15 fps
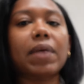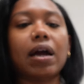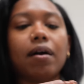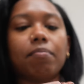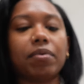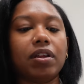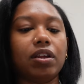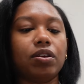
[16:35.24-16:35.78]

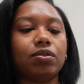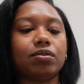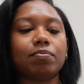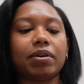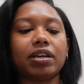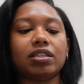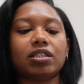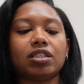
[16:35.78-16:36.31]
I'm gonna use
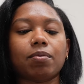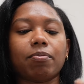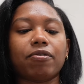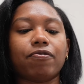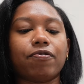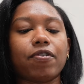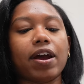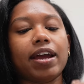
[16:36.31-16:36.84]
my
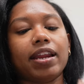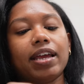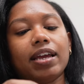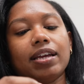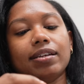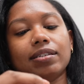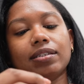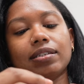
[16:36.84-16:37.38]
Summer
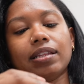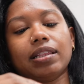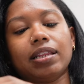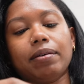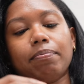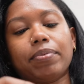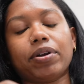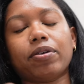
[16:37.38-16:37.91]
Fridays
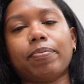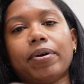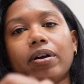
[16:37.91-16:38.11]
Lip Butter